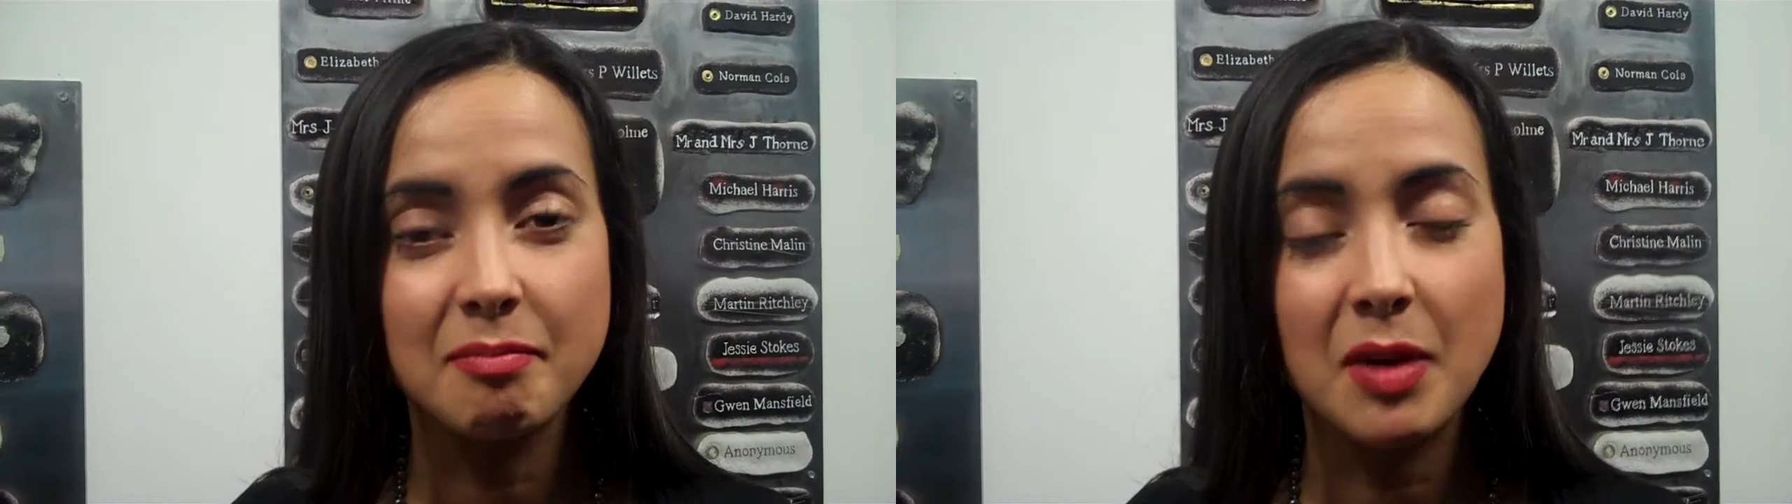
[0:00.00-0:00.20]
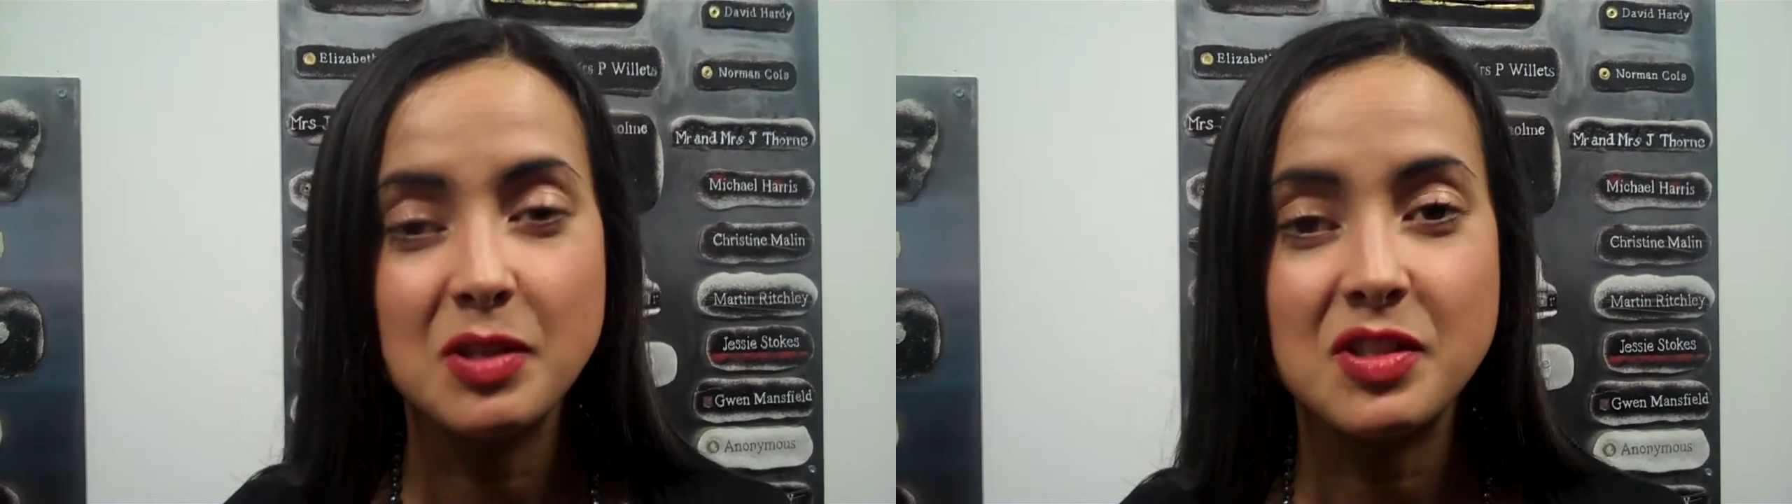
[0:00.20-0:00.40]

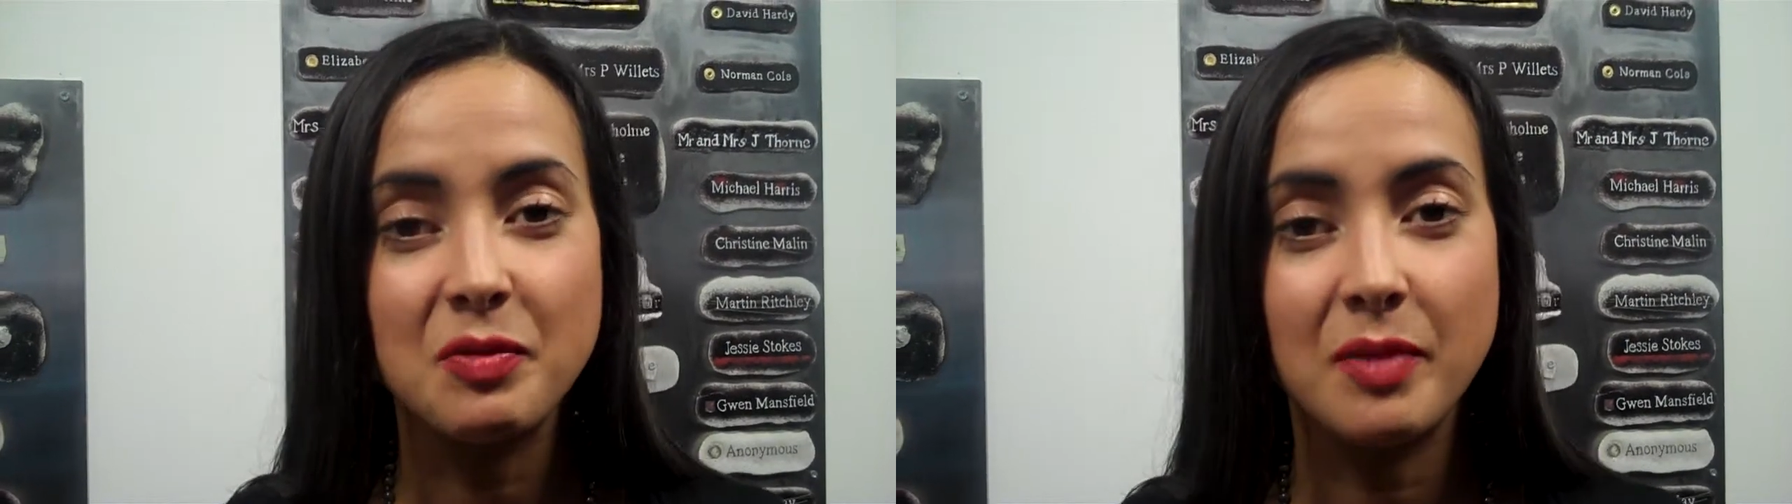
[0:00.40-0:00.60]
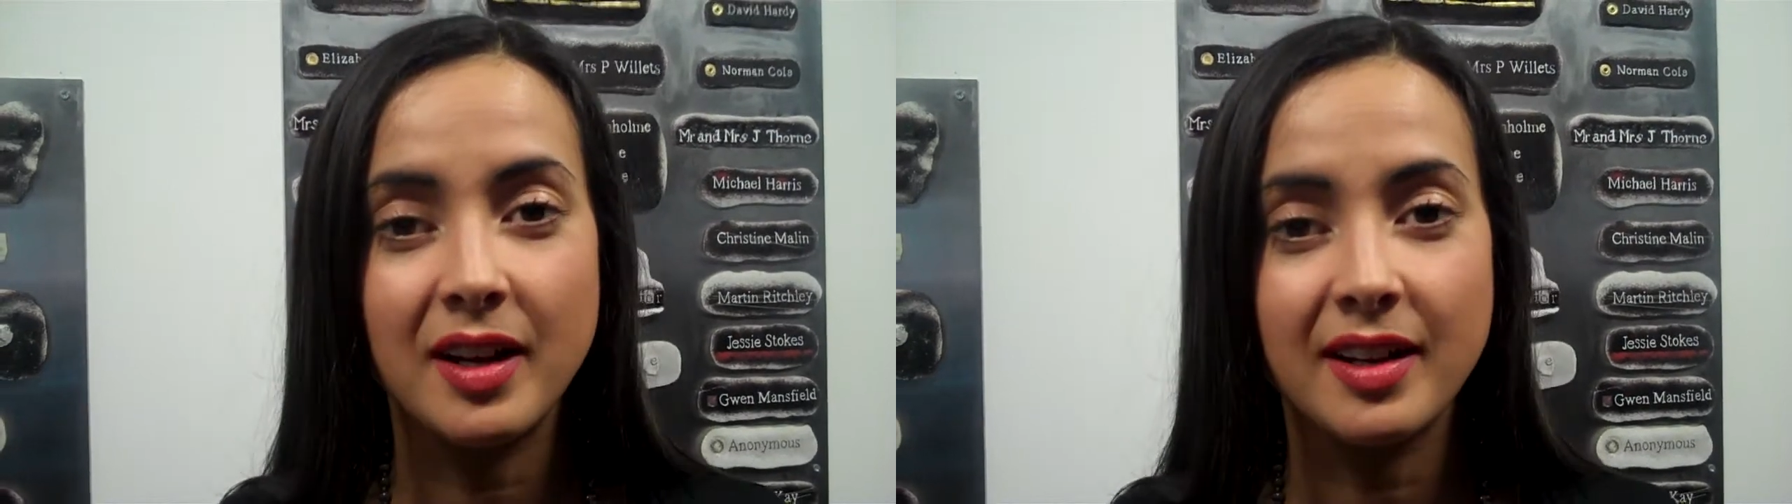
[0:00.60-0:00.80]
most
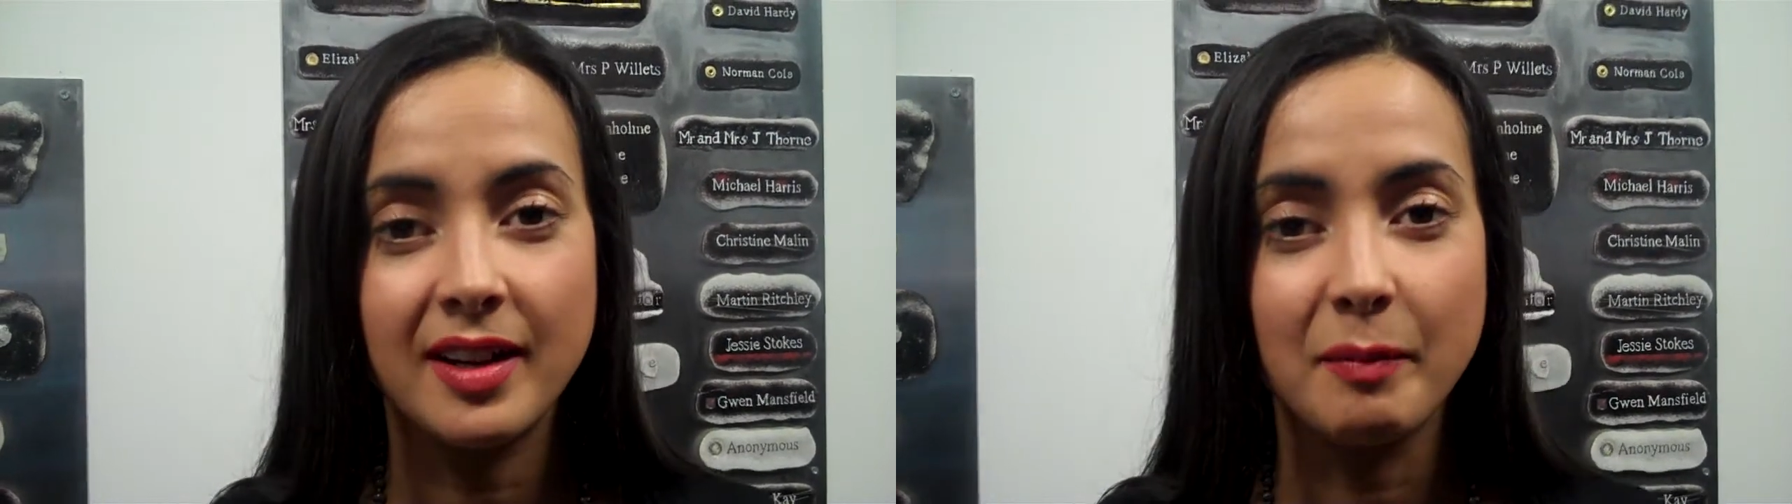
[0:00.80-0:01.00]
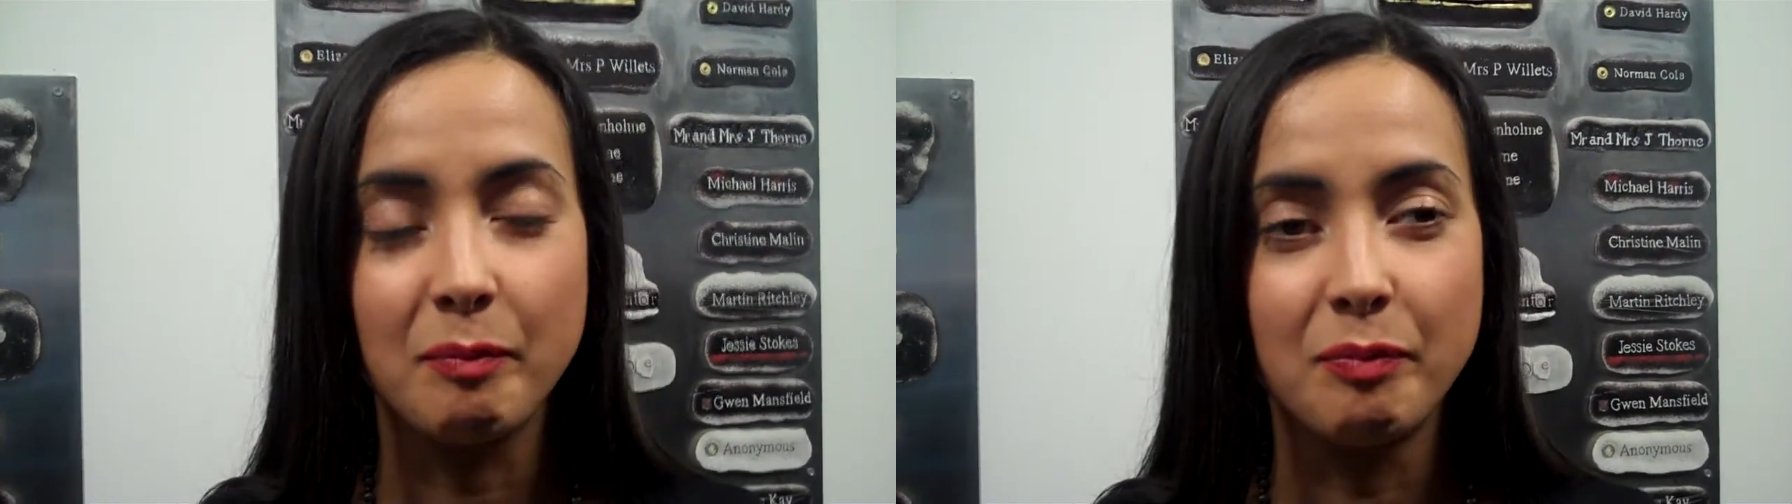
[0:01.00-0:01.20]
of my
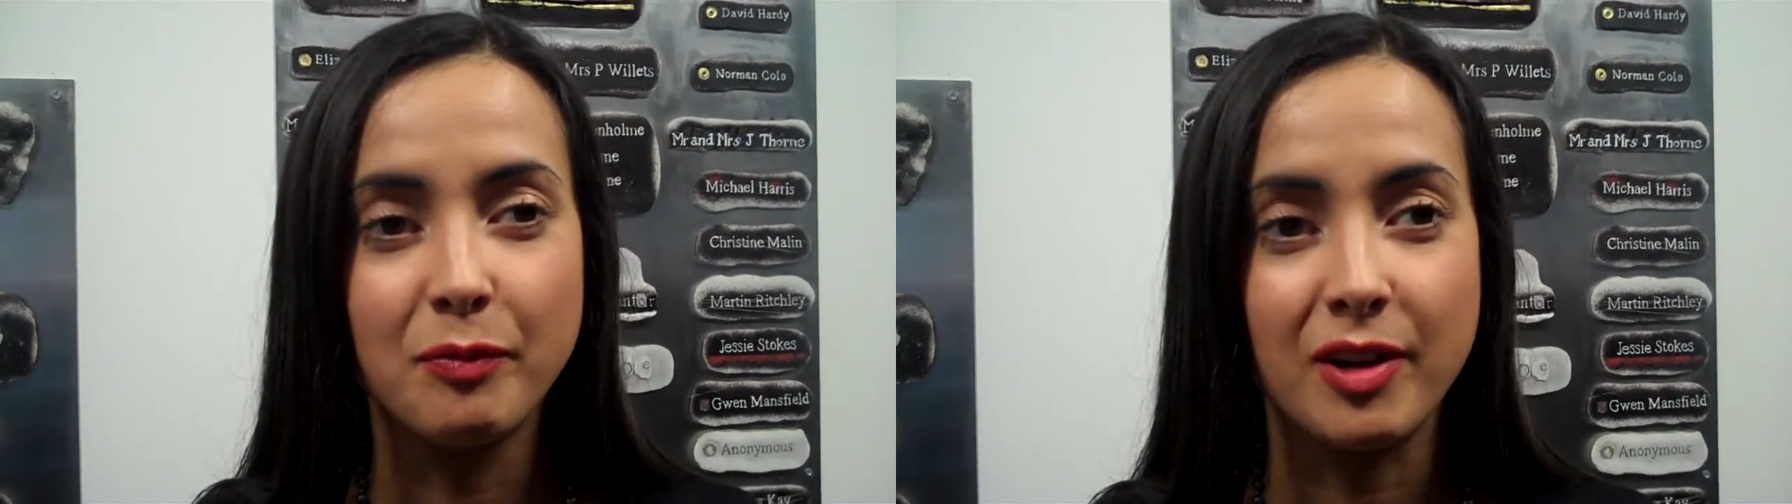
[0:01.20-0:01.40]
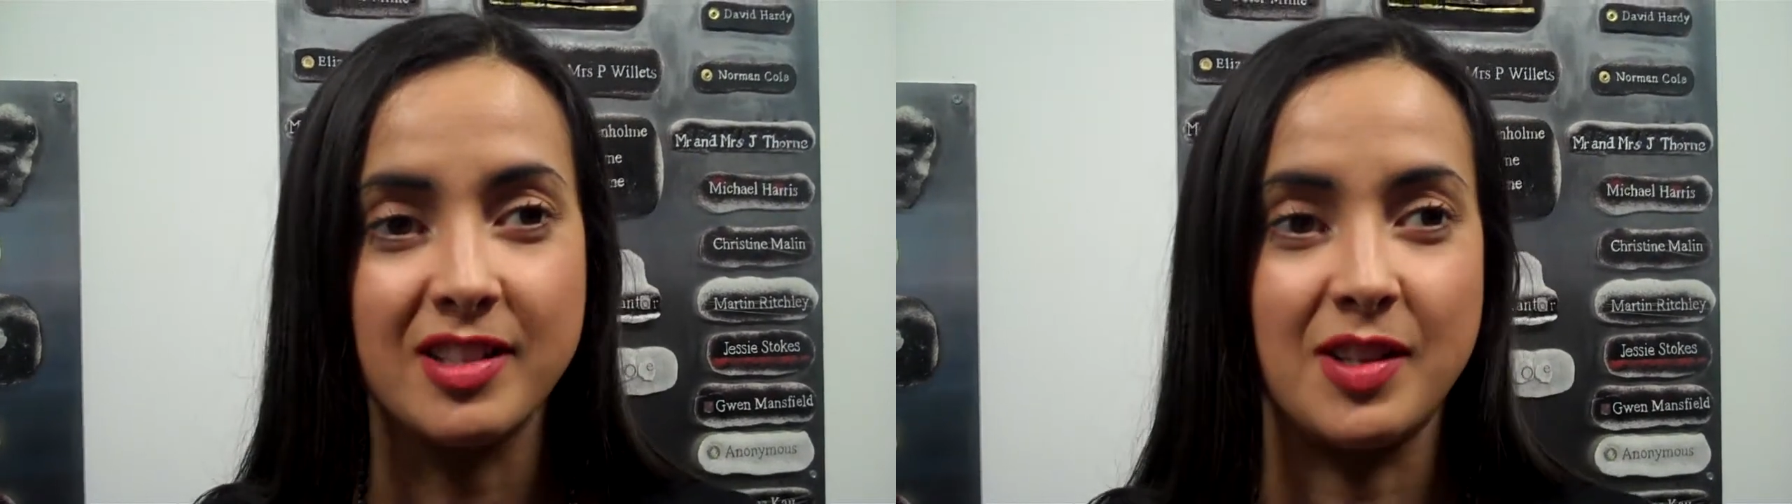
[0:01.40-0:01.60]
friends